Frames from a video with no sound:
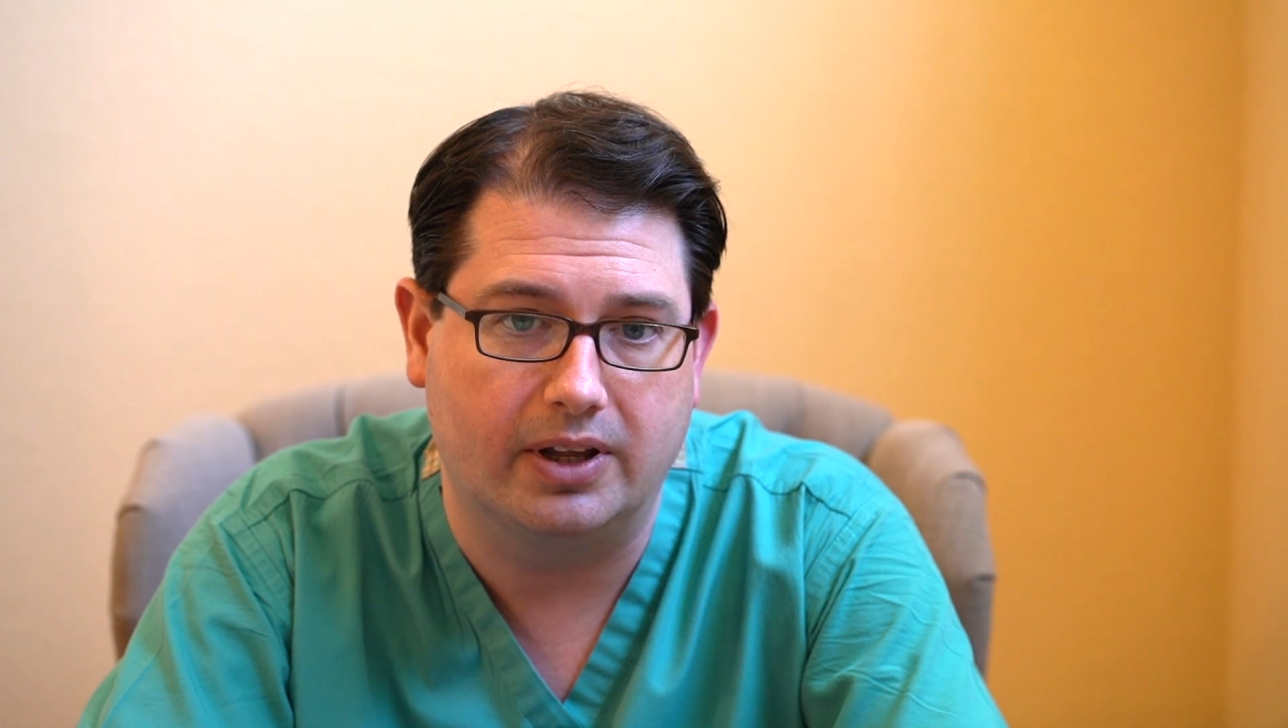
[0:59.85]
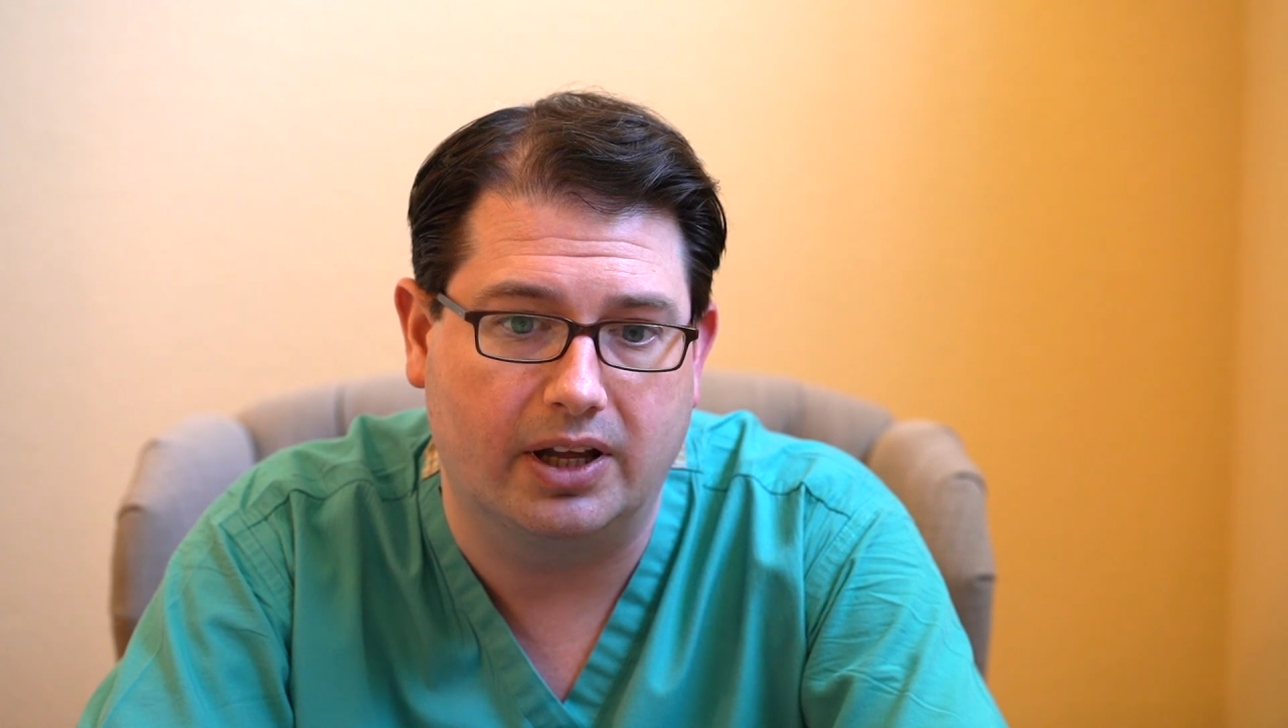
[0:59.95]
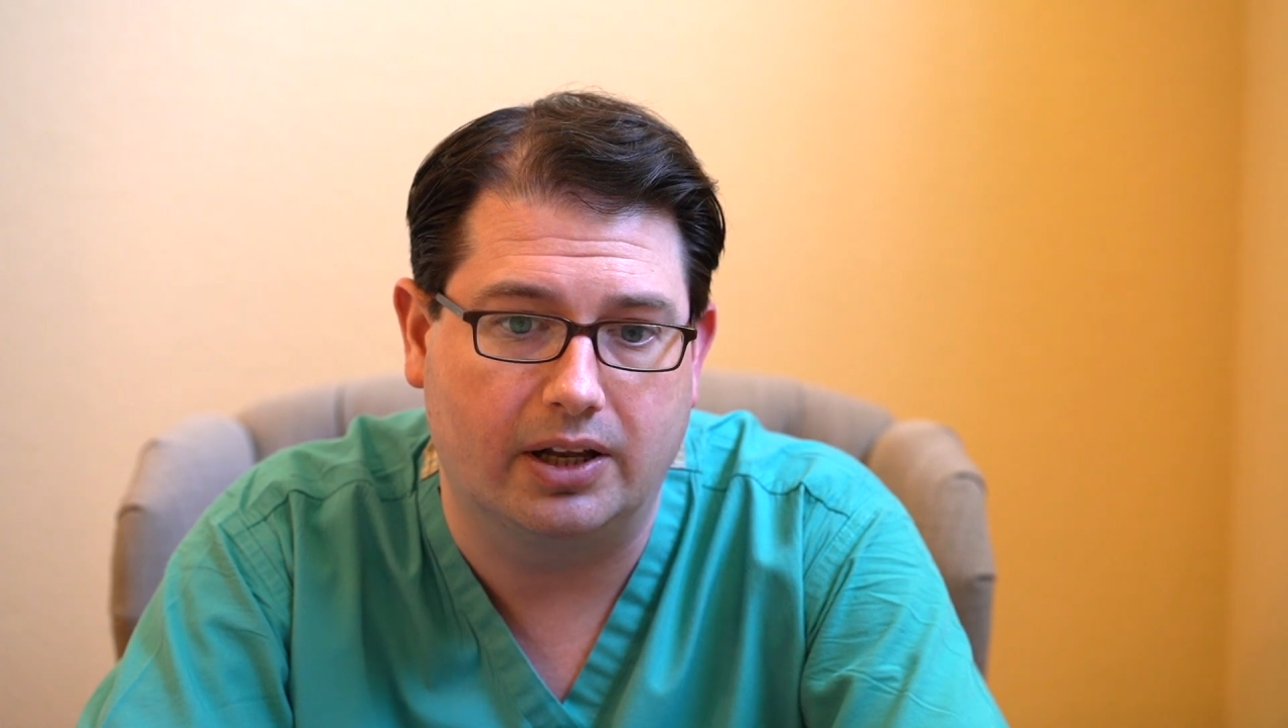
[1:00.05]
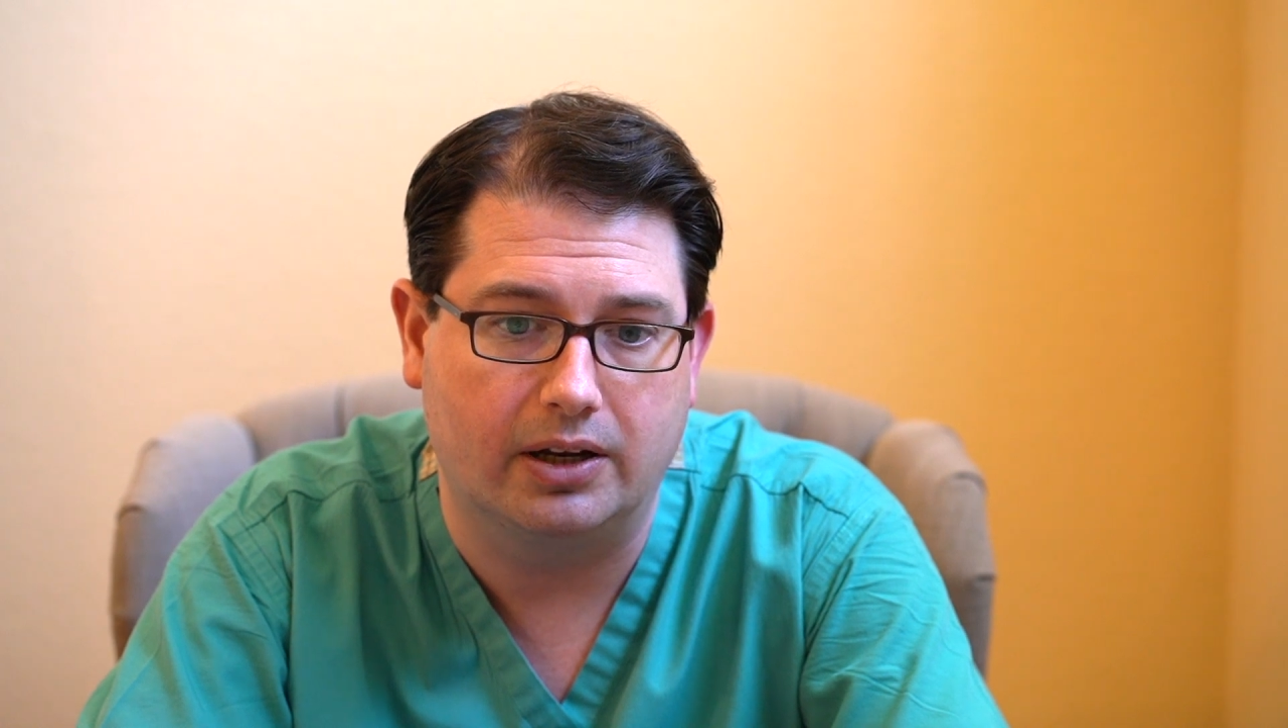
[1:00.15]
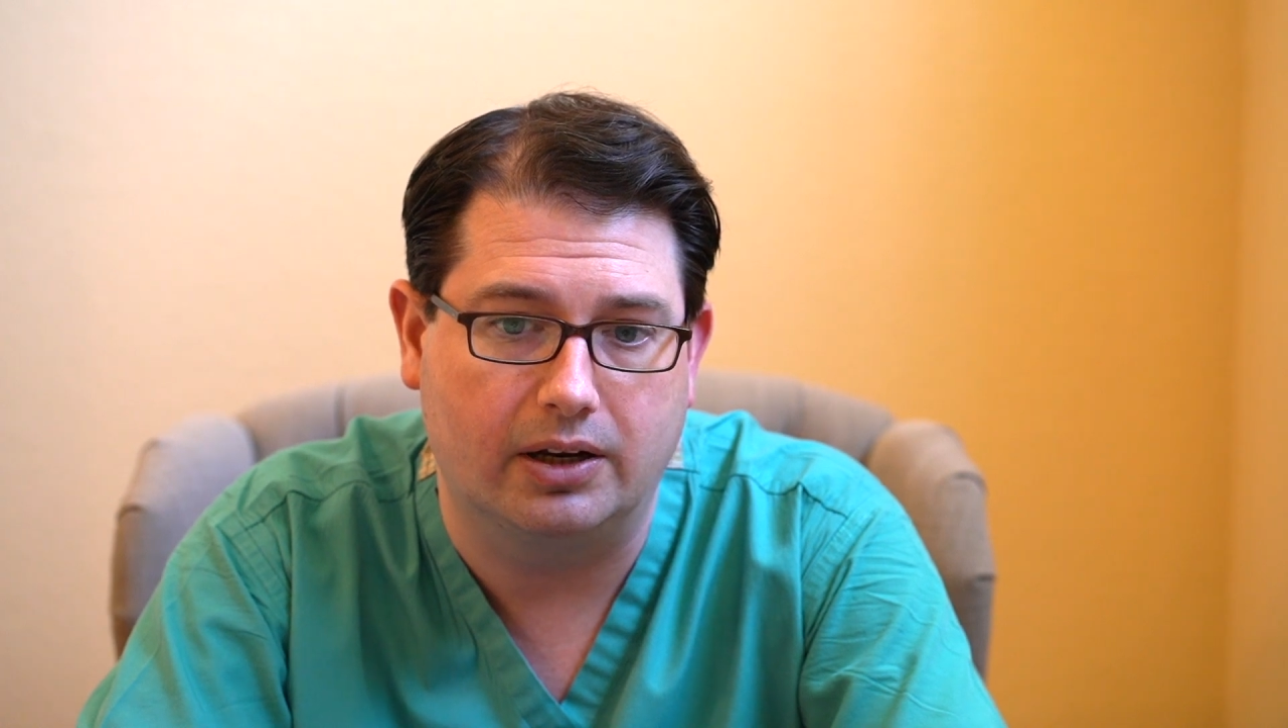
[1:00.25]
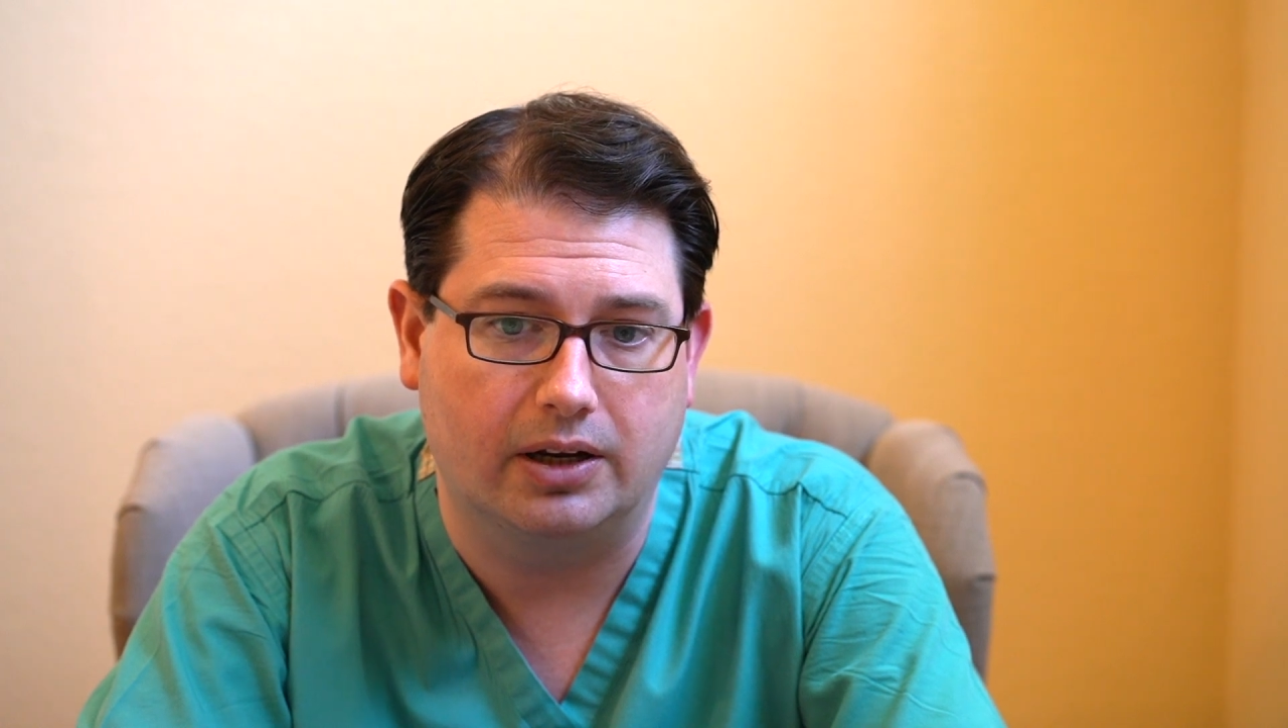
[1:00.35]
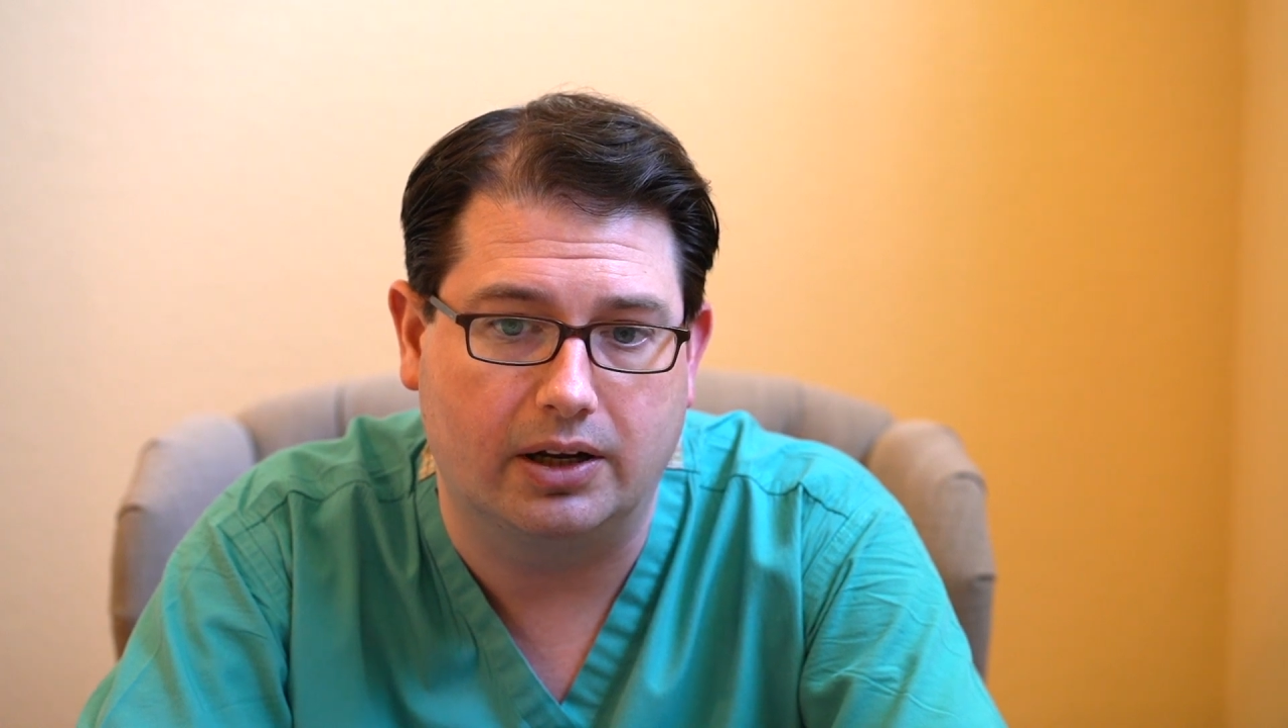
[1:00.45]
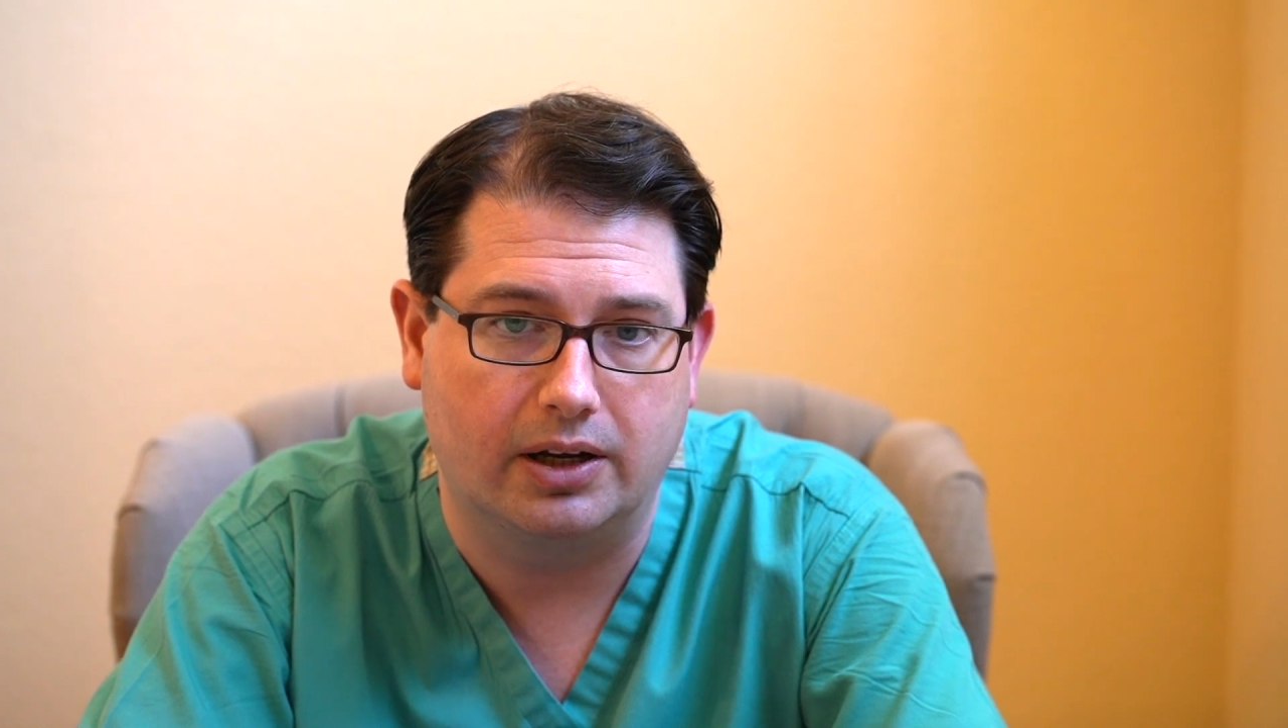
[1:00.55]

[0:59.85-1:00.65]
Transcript: than